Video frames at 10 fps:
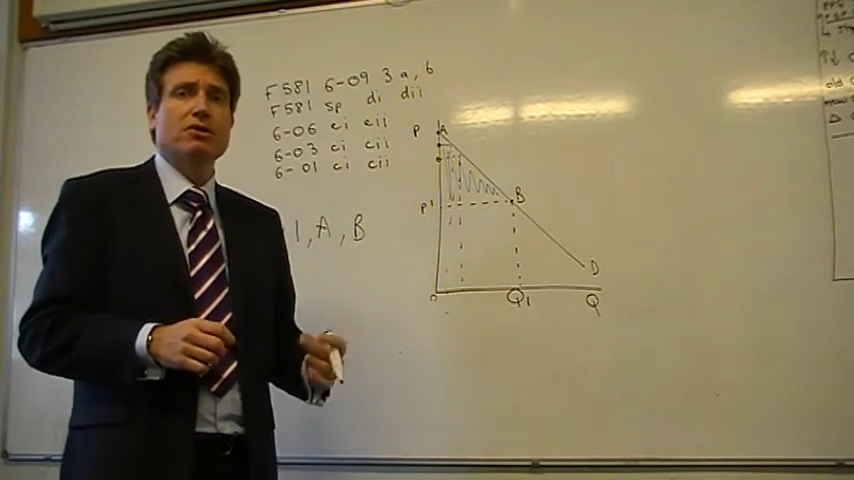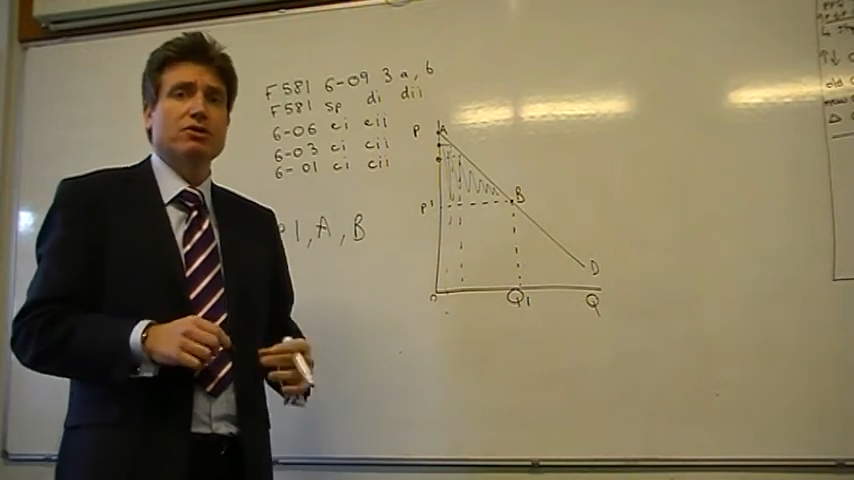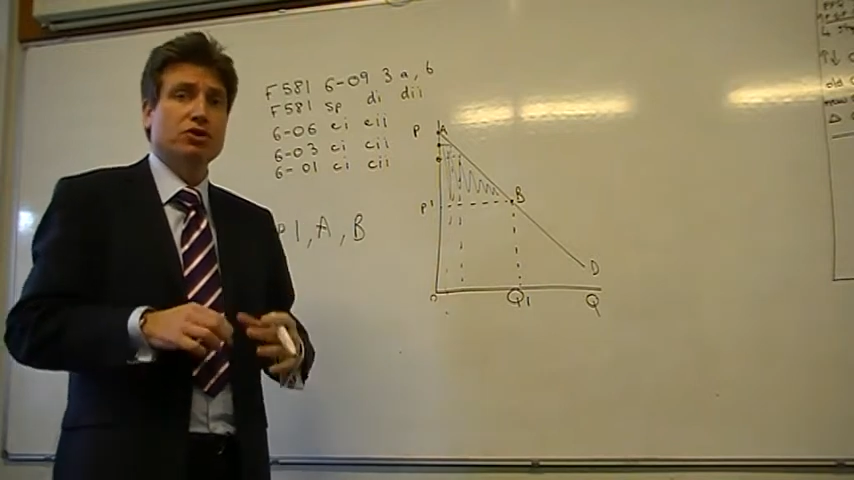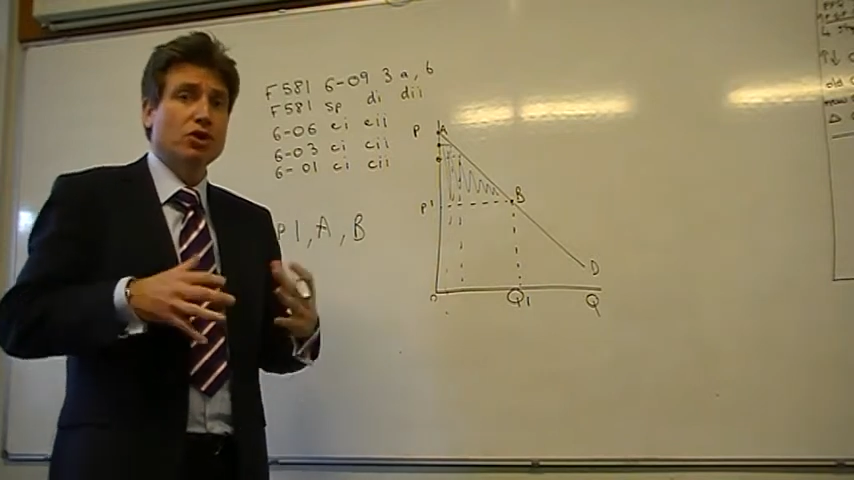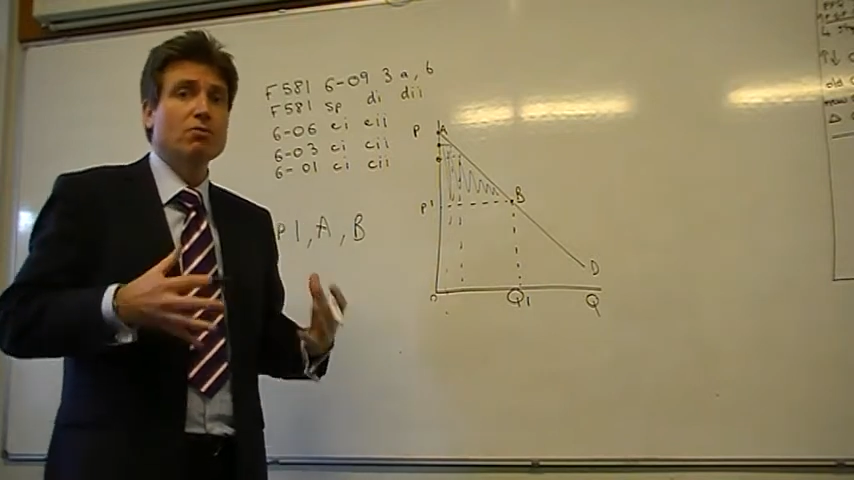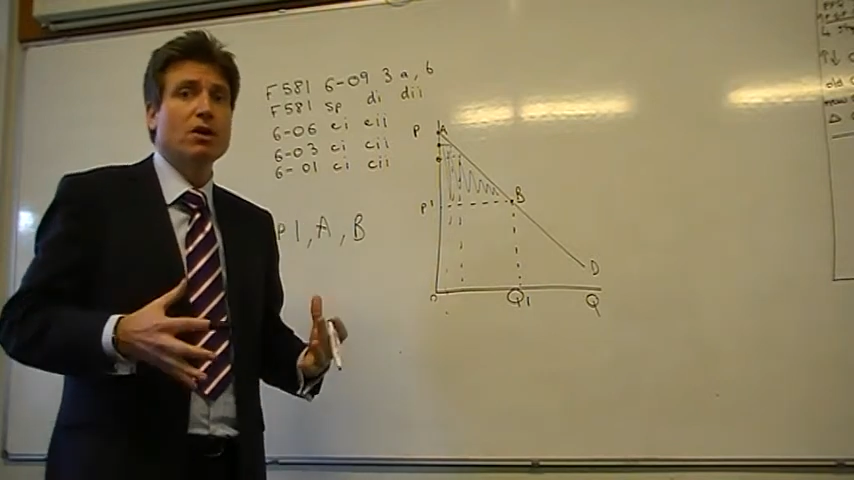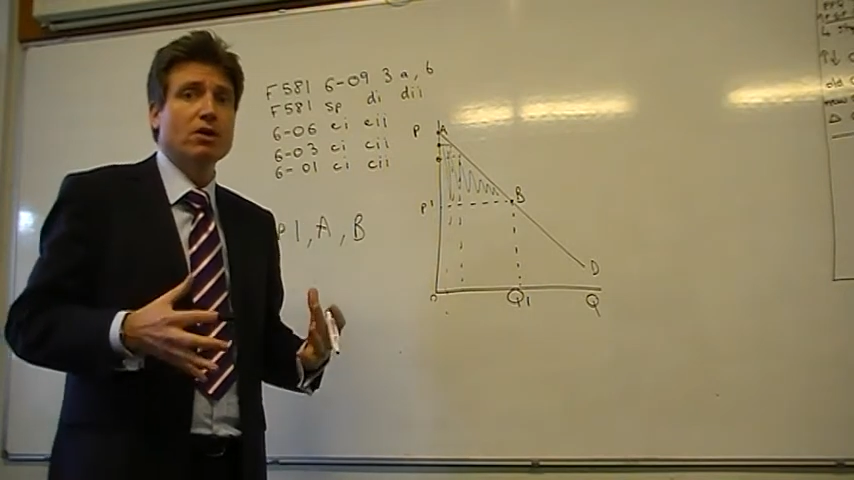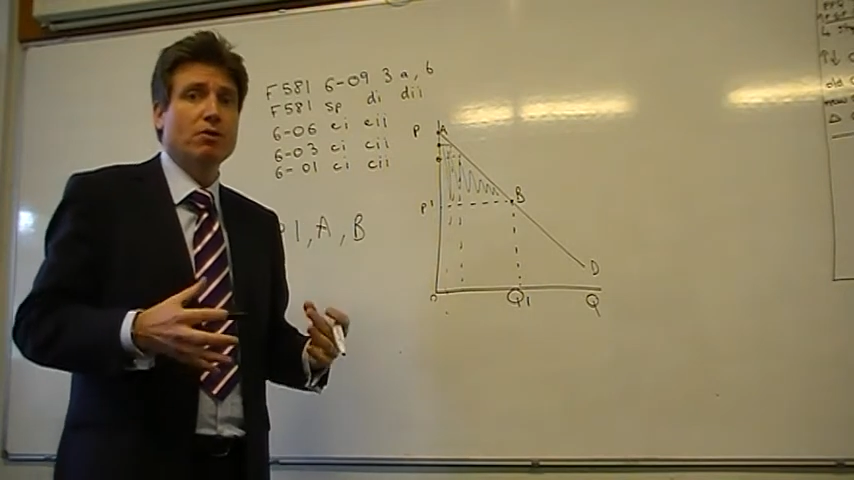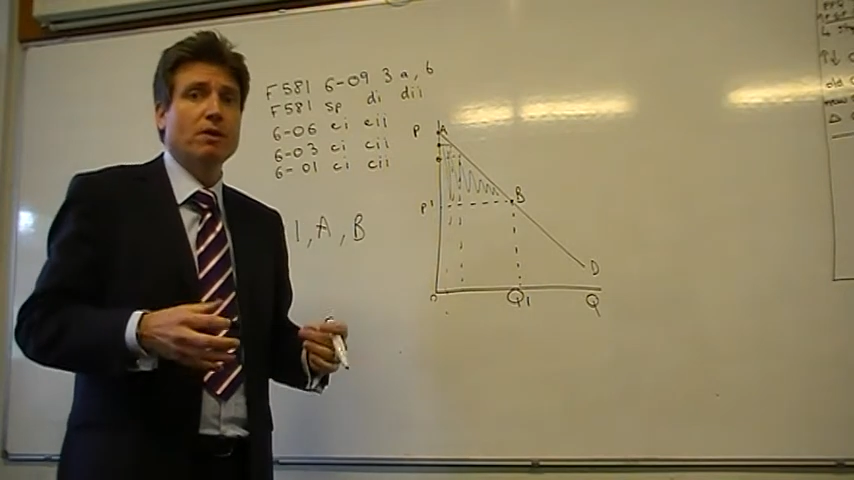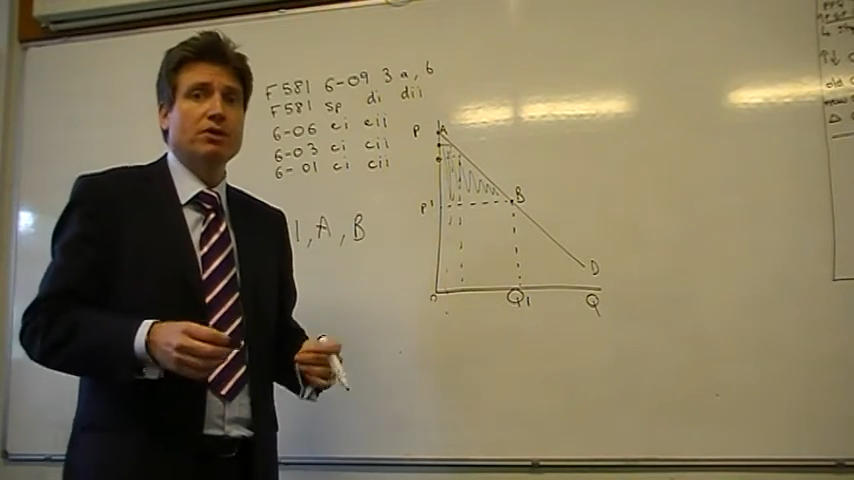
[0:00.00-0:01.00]
is a
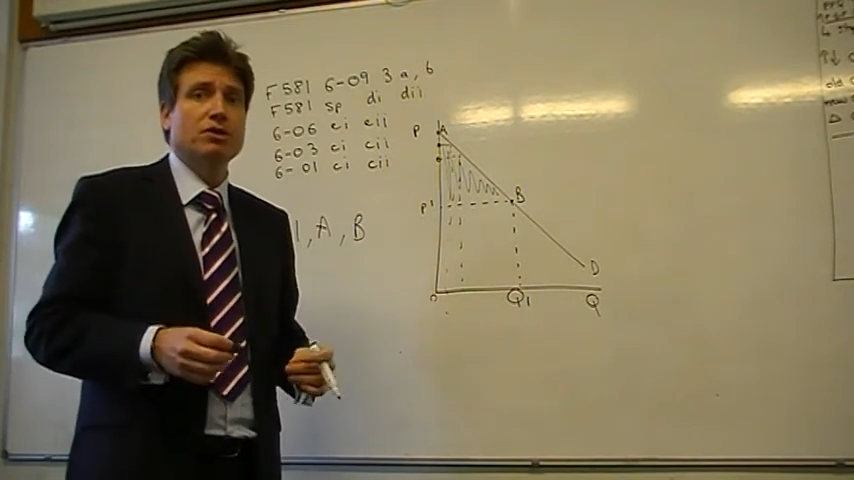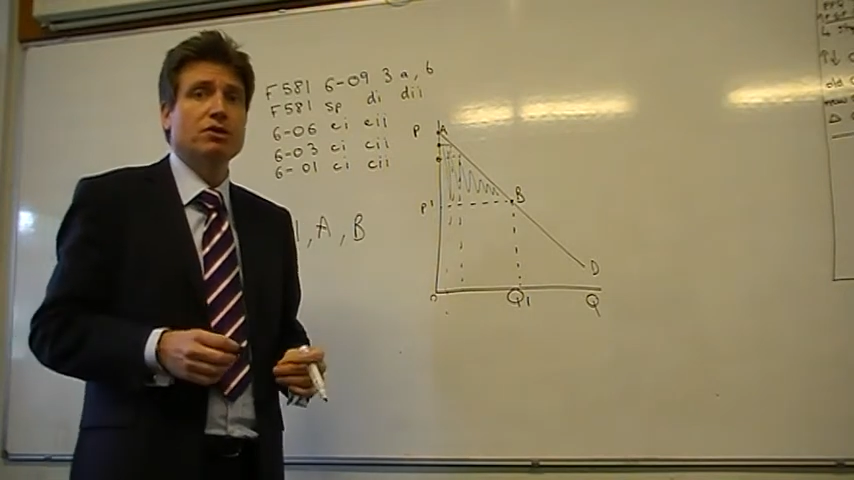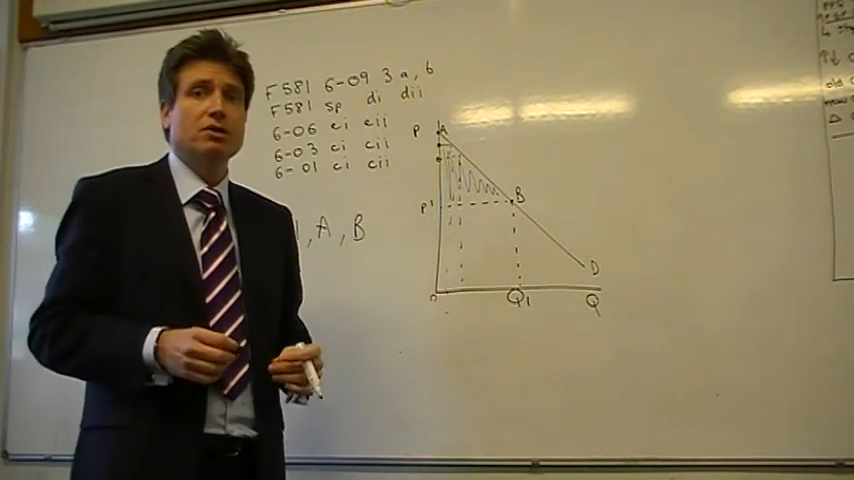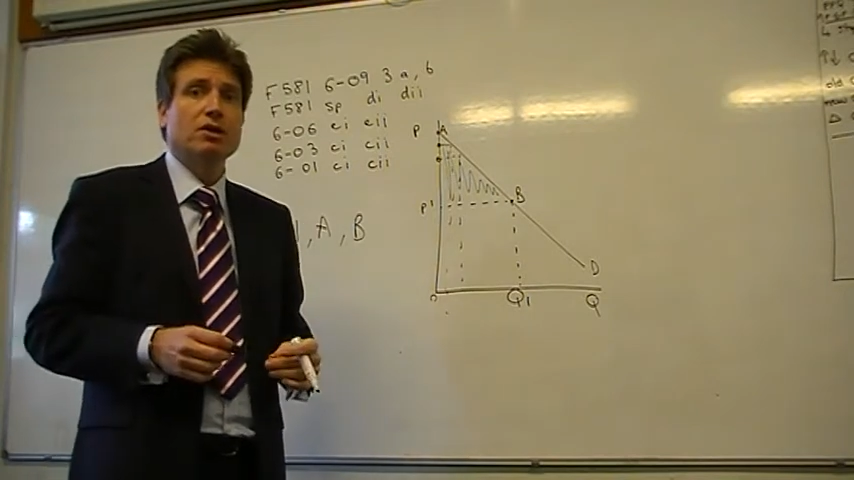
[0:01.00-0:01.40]
2-mark question.